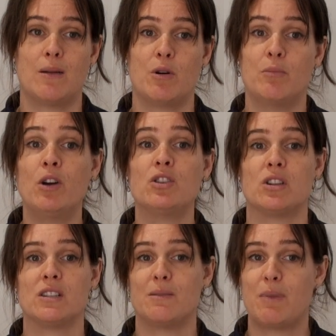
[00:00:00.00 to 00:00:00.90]

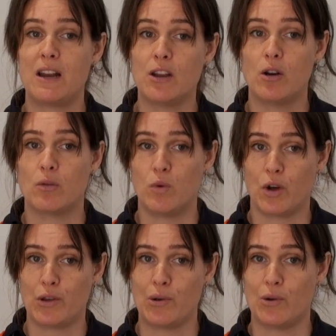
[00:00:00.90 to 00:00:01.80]
emotions, depending on
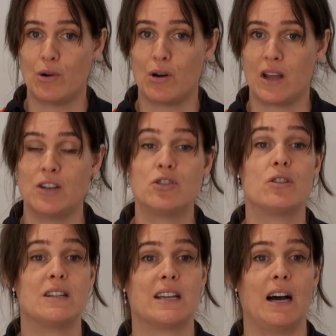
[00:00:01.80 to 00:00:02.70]
what your
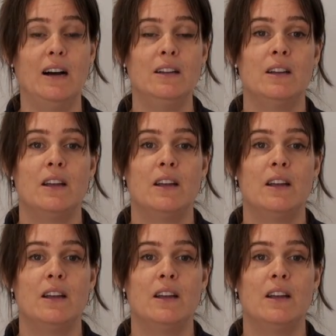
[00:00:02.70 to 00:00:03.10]
injuries are,